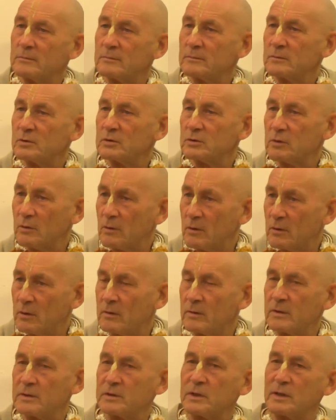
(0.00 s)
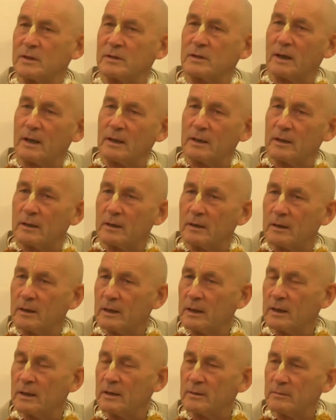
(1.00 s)
saw Lord Chaitanya and
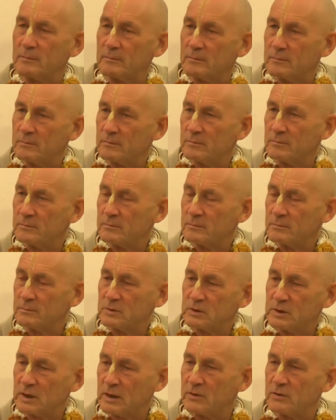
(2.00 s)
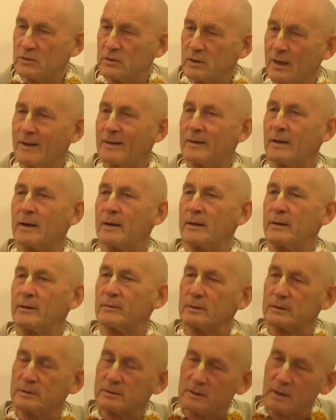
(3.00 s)
he said, chant Hare
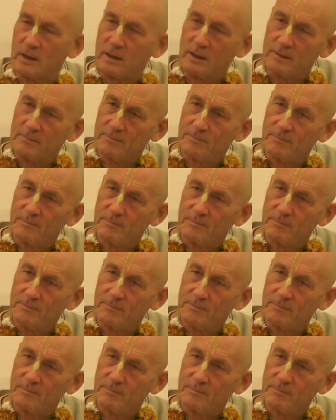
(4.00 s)
Krishna,